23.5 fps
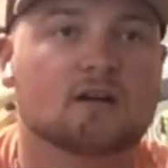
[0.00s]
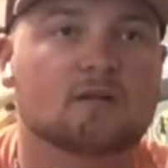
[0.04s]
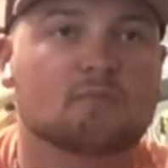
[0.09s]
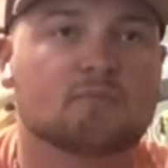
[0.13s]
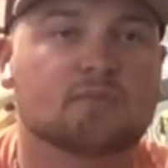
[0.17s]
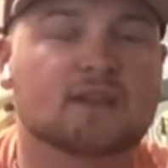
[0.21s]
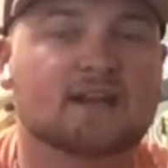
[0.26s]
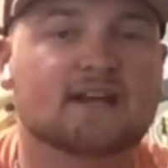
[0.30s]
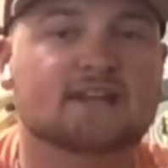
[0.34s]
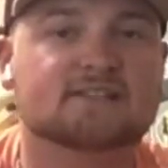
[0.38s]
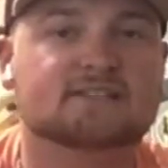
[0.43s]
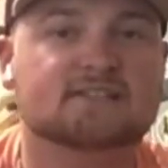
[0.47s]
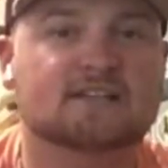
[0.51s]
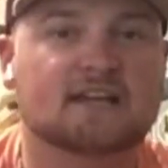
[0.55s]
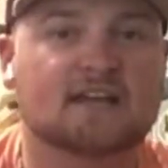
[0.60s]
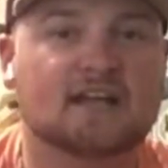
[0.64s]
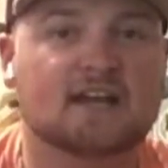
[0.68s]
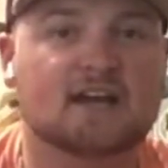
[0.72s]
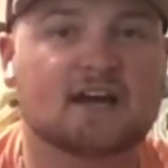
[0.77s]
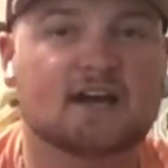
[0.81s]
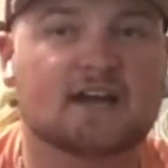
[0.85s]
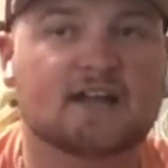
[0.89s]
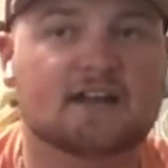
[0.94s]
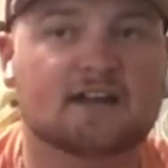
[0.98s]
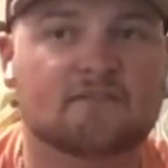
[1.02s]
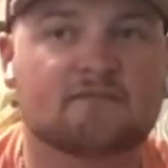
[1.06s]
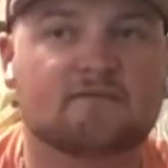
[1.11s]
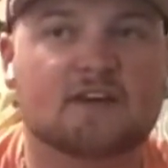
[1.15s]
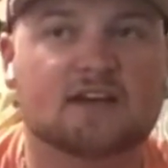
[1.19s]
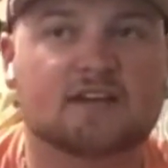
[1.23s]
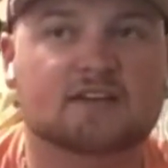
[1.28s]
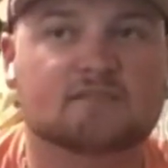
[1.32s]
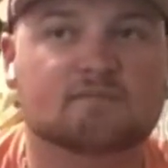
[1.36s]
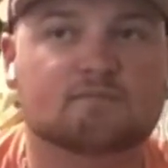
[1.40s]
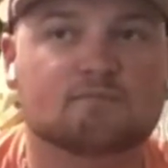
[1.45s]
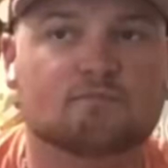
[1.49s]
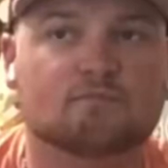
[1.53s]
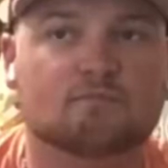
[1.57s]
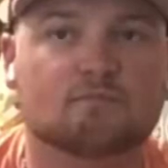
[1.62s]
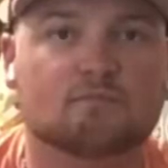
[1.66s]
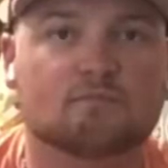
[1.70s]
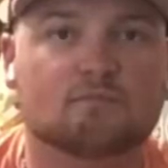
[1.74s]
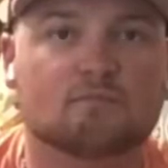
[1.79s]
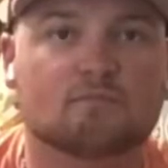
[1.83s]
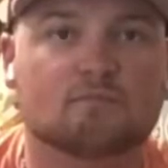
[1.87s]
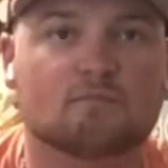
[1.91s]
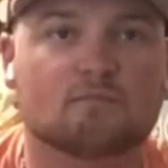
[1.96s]
plays in effect
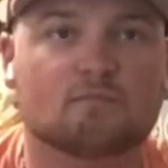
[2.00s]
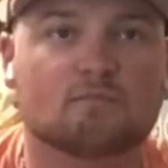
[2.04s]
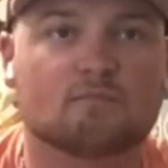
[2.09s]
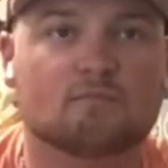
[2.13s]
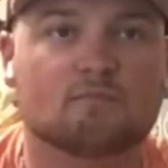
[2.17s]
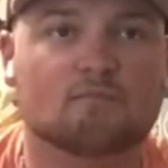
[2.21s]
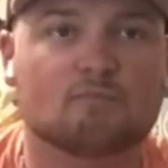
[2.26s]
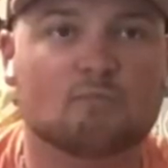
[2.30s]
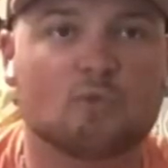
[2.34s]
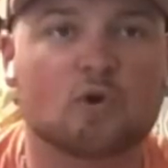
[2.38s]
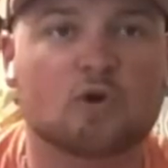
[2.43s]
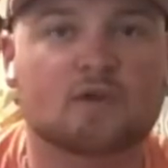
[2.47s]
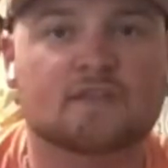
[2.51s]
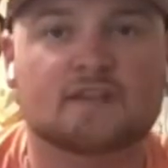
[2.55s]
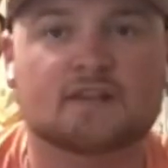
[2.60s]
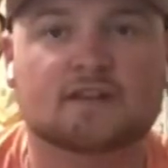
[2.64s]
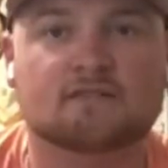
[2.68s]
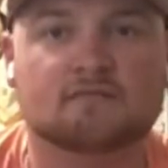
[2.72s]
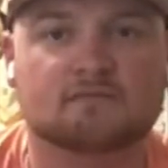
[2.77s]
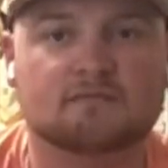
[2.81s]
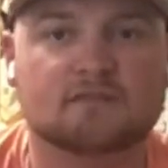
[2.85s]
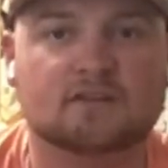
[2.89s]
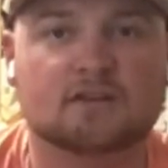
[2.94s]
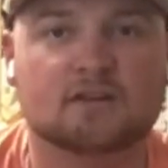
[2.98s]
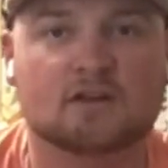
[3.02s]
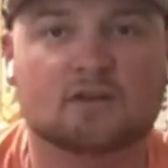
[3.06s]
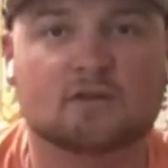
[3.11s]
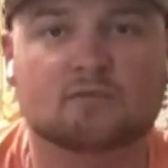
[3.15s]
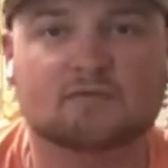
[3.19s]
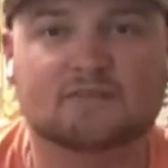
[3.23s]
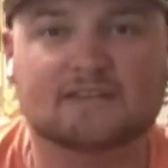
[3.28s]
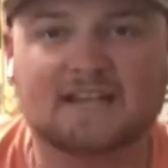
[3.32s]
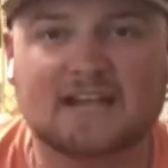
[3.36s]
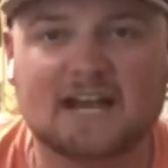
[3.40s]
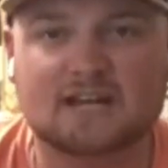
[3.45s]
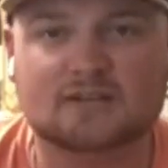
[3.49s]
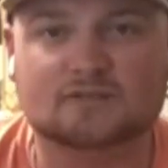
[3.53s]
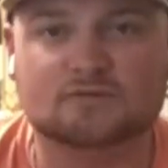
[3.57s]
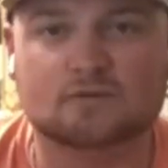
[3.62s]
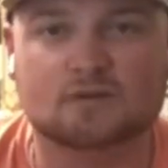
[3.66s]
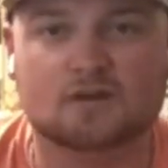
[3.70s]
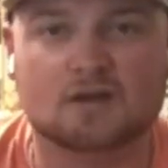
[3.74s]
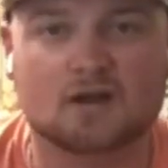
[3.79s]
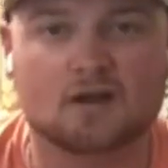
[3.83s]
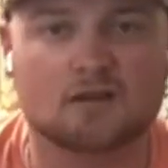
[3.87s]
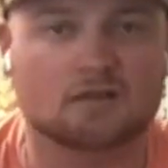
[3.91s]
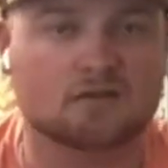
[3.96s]
more than the actual
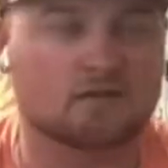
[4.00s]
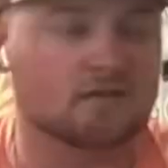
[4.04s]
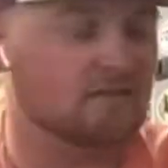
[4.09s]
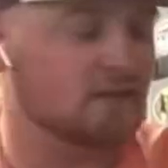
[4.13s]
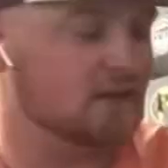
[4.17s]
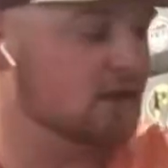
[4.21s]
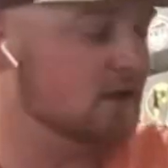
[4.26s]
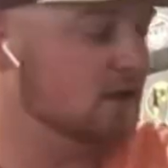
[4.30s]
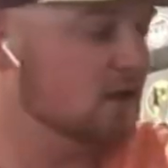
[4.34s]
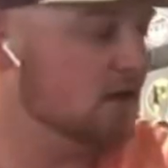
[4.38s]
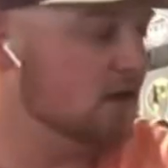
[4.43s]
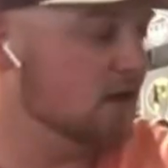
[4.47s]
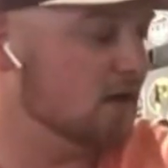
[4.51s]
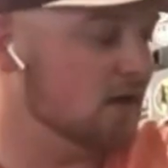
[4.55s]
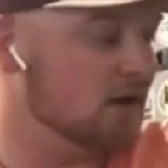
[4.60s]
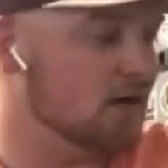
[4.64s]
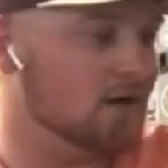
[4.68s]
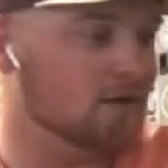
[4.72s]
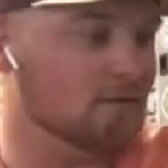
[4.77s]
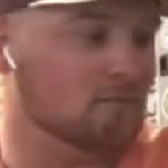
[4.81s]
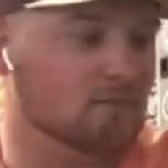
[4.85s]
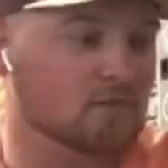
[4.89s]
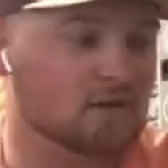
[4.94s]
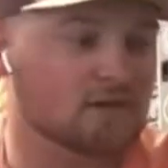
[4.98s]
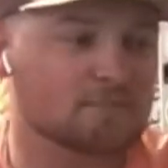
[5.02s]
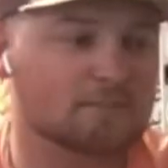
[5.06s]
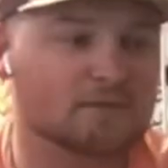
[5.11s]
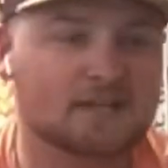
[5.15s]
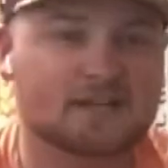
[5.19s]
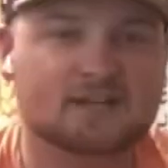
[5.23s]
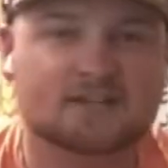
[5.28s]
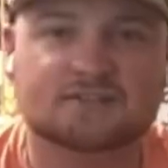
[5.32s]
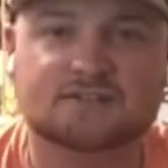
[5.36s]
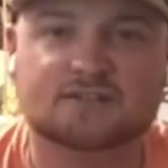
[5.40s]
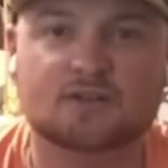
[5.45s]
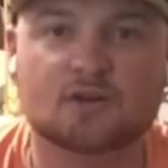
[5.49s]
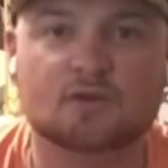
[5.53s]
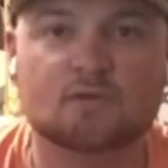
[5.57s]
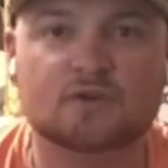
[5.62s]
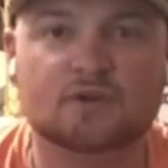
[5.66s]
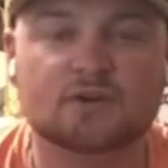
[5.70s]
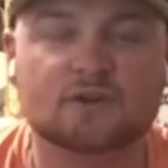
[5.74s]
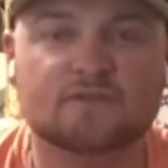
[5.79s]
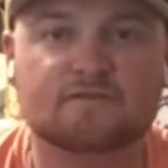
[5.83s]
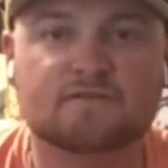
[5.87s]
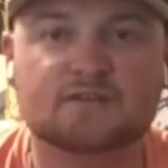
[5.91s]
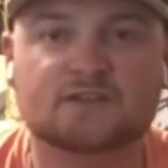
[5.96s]
color of it, because when
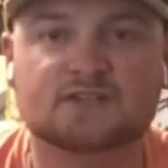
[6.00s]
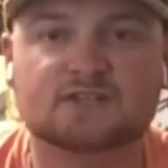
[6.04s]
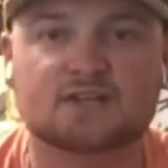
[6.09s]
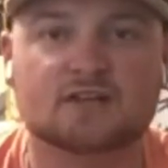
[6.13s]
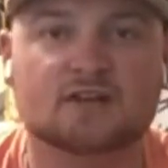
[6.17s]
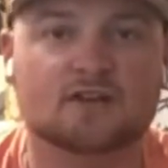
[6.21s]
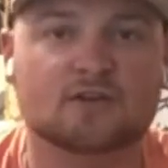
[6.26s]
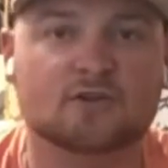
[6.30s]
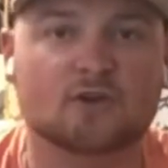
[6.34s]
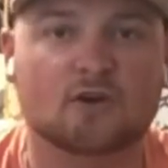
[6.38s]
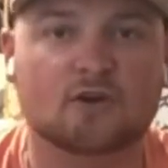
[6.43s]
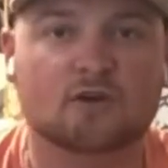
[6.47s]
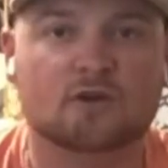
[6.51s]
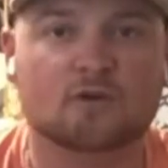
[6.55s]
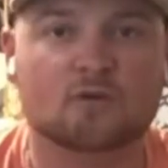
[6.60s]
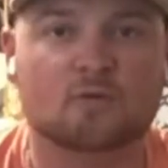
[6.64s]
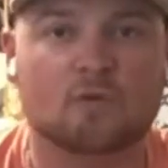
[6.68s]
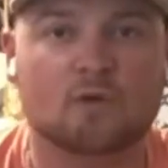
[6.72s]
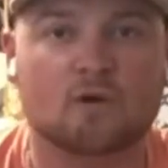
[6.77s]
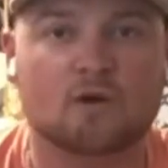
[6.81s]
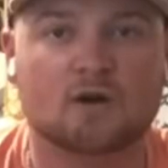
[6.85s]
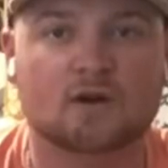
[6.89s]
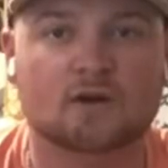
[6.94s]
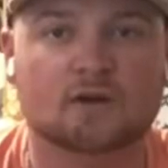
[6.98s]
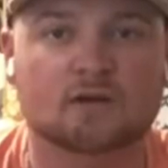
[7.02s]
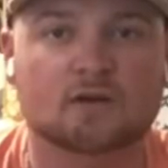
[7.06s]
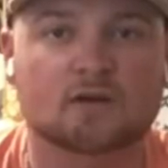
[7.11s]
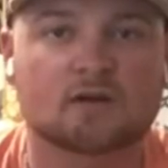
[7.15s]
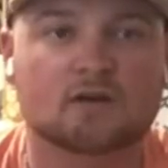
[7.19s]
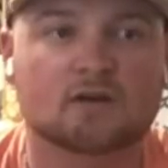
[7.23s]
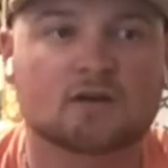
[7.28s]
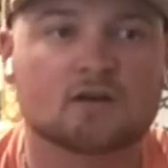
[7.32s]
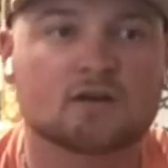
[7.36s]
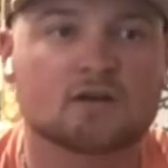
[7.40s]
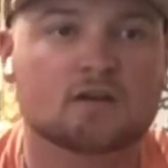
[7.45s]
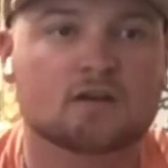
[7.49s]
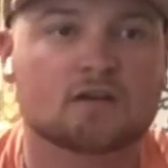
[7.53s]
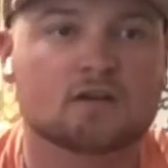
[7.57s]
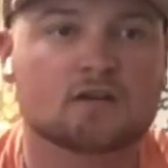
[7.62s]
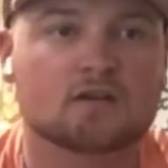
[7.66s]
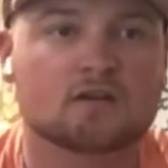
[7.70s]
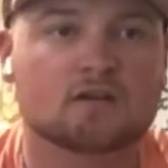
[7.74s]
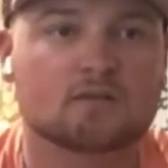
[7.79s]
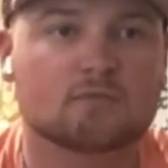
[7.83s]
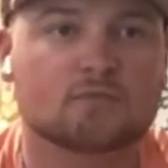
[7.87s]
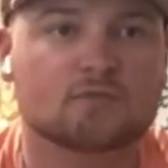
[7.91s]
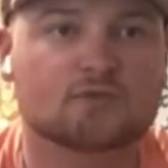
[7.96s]
you're fishing darker water,
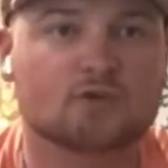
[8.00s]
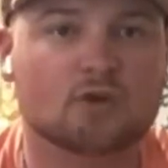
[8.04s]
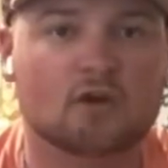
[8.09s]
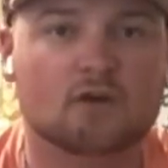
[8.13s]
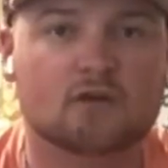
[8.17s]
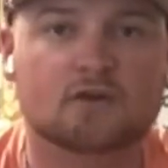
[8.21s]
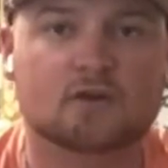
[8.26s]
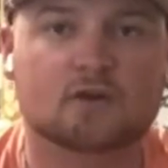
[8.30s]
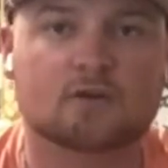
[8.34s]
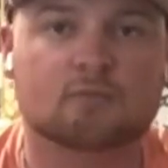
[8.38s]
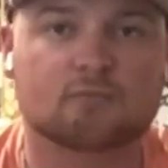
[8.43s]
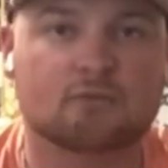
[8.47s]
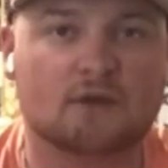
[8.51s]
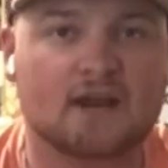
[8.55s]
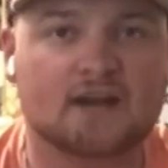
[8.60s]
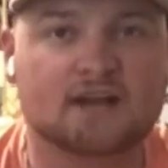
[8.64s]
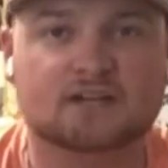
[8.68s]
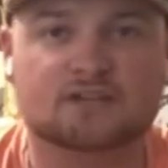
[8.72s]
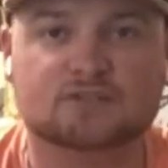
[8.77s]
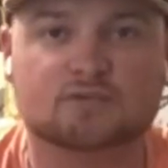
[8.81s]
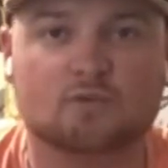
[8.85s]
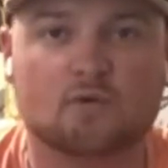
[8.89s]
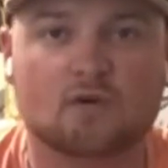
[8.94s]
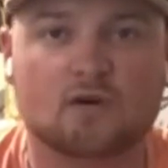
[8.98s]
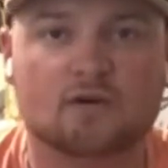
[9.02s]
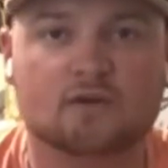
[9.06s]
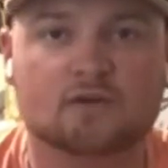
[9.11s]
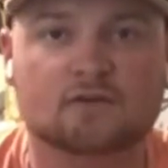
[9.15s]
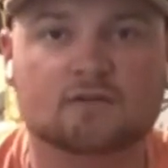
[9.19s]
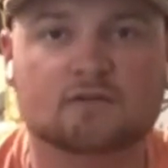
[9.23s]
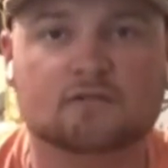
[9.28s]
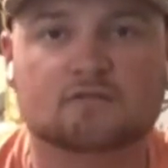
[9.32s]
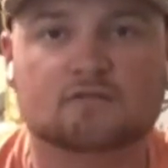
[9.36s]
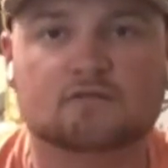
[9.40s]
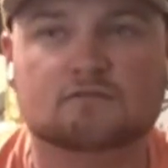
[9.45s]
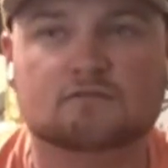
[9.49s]
darker brackish water,